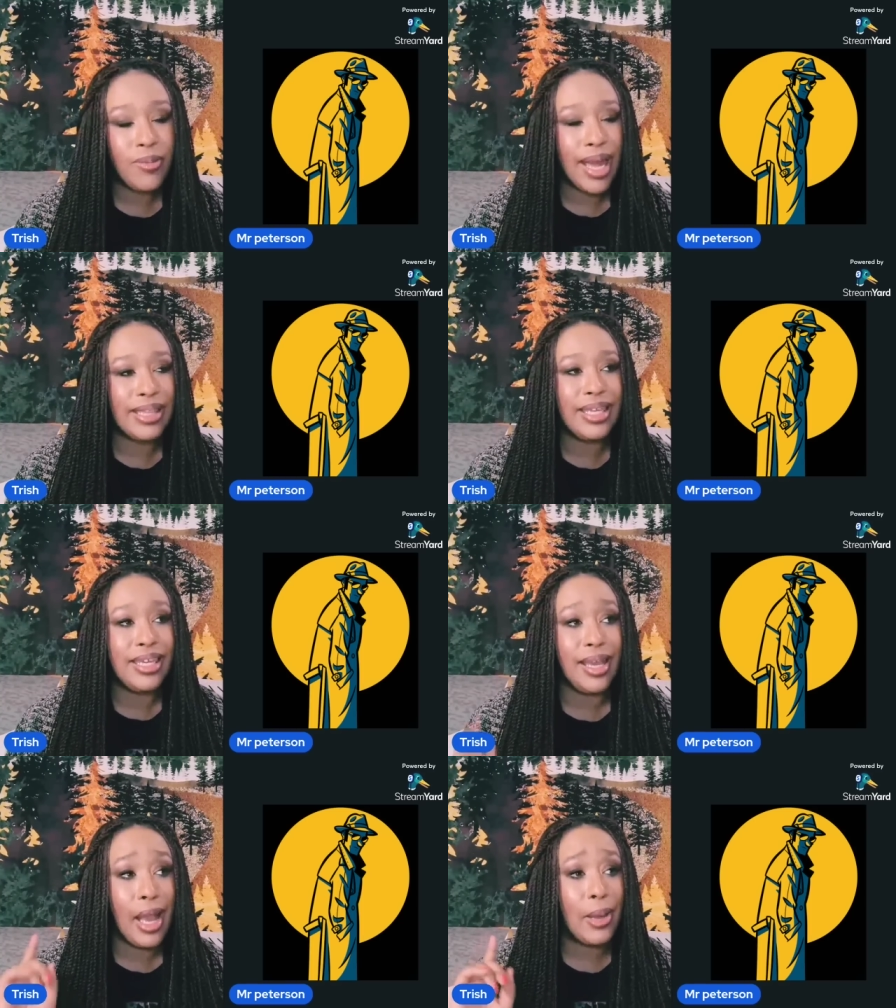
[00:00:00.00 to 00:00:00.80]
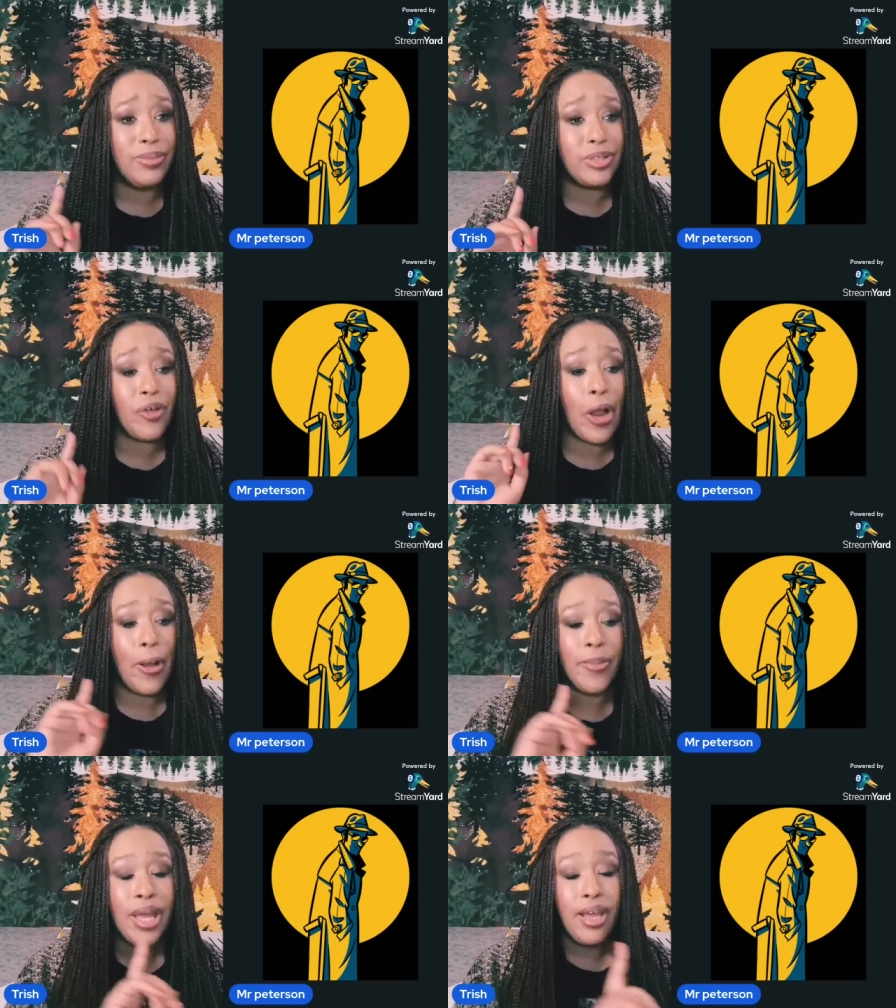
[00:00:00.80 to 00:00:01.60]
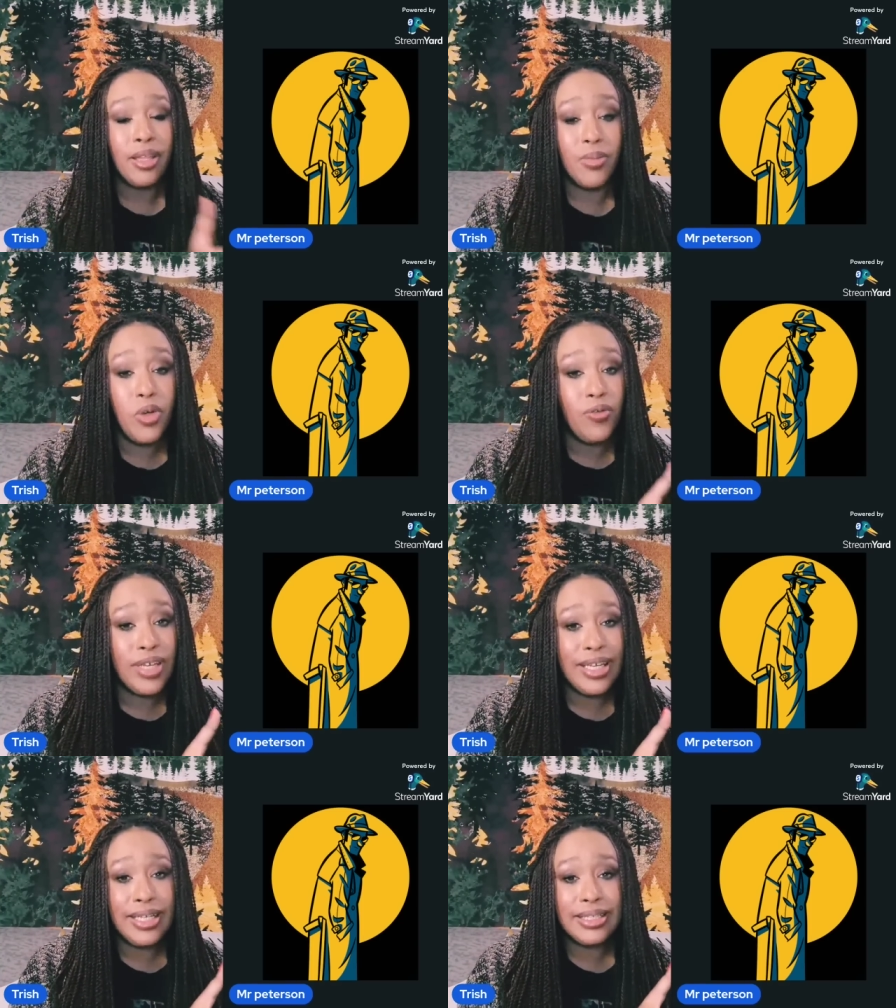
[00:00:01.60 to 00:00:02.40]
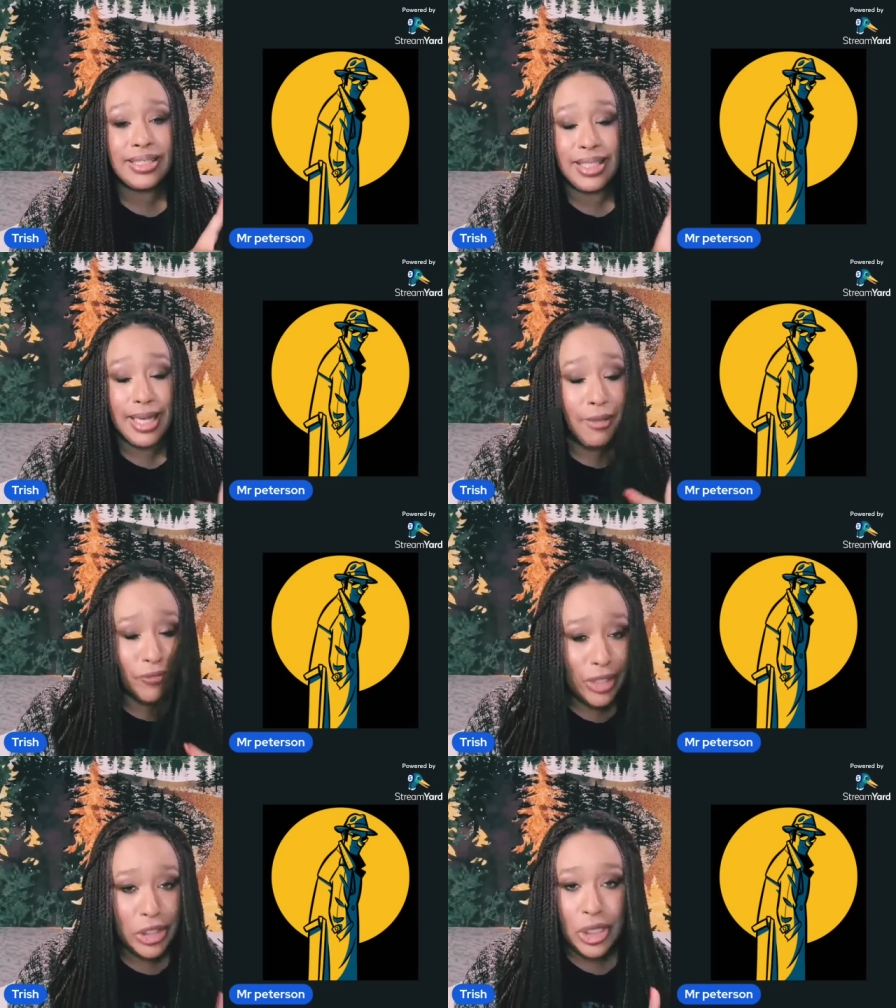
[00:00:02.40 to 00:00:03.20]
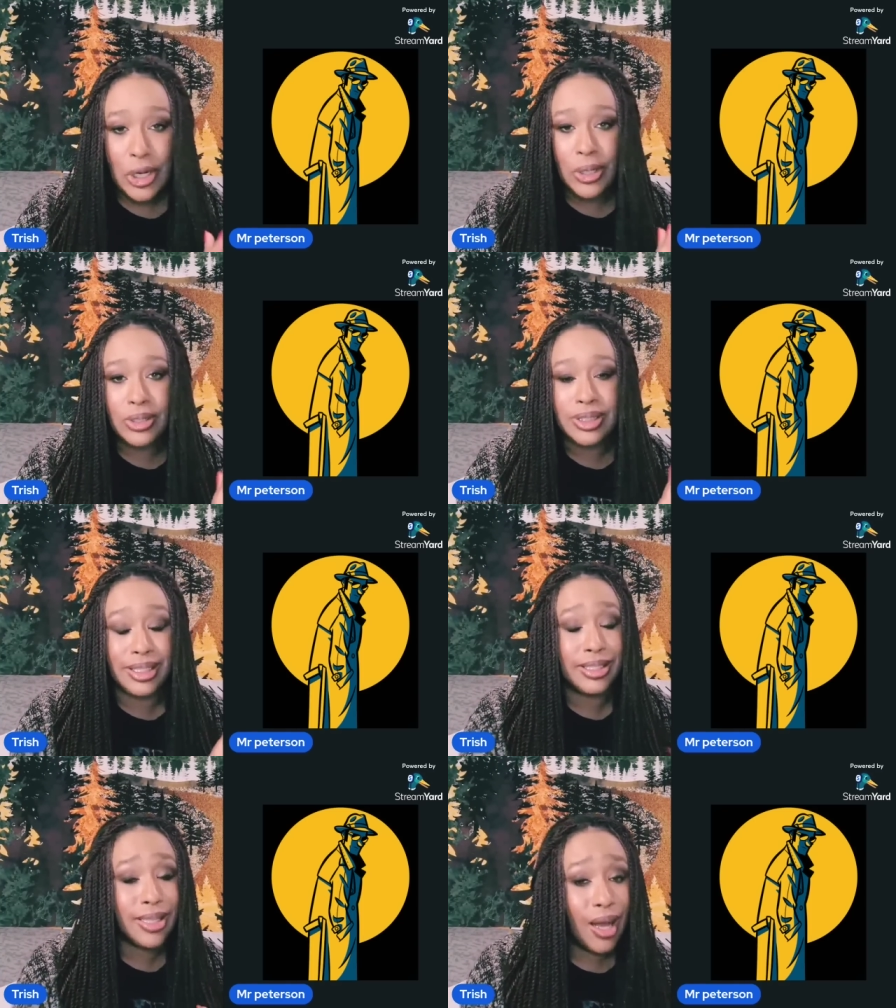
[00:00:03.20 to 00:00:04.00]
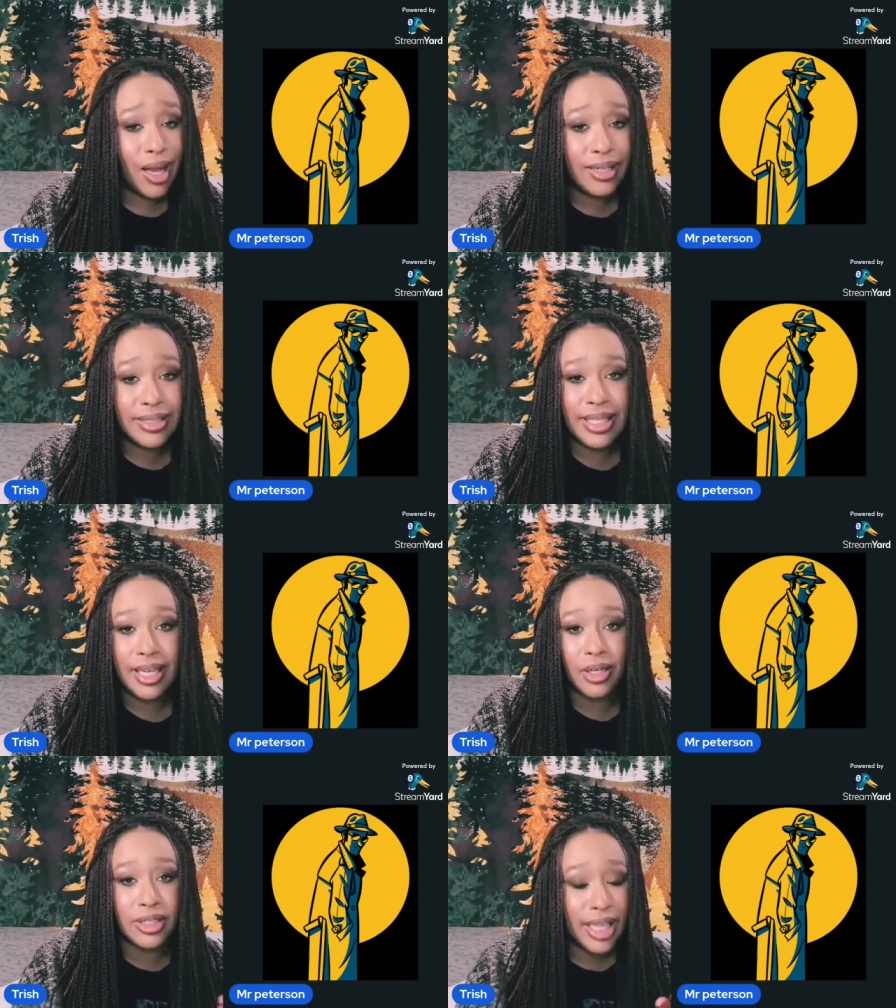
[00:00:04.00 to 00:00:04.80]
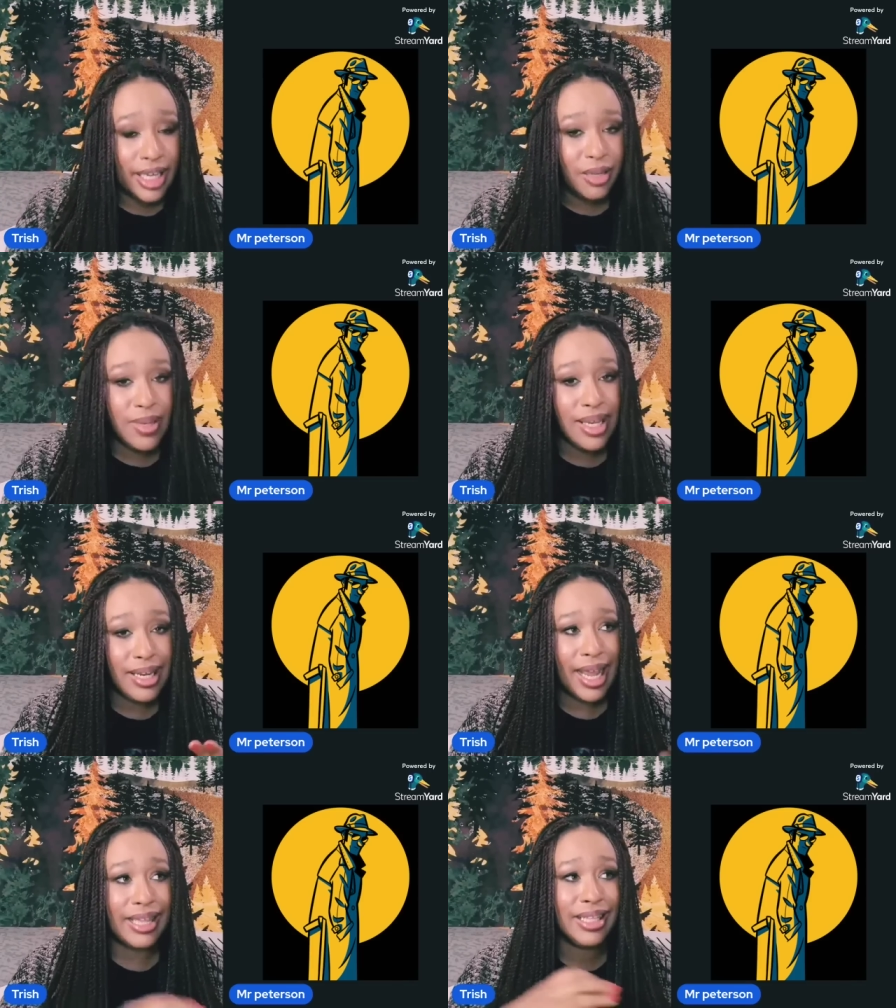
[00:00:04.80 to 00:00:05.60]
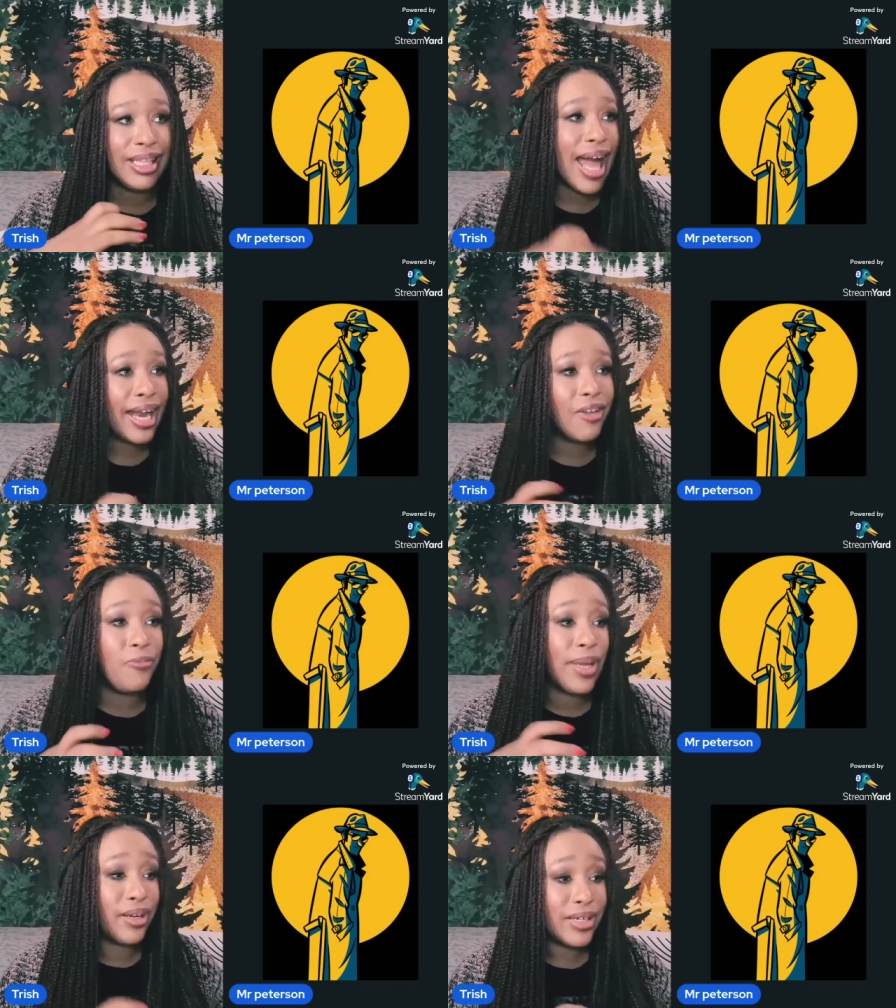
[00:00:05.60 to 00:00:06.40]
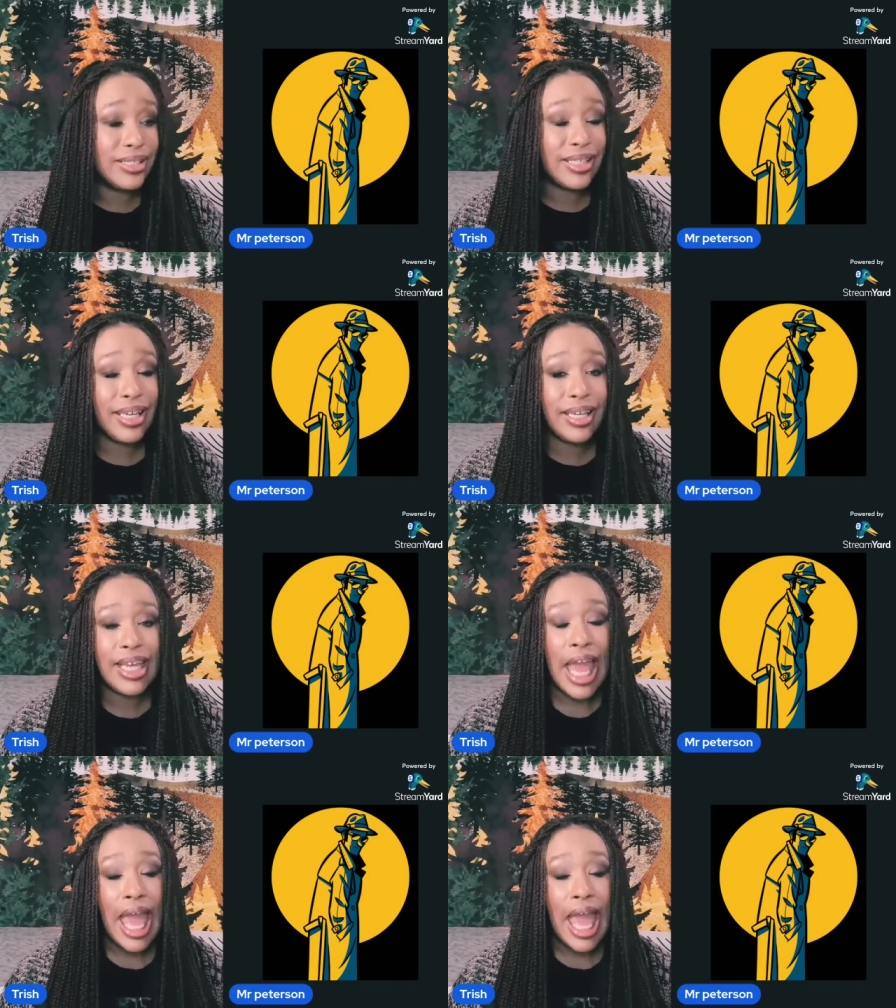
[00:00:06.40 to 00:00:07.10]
I think it comes from the movies, the Netflix shows, the songs, the entertainment, and the lack of parenting.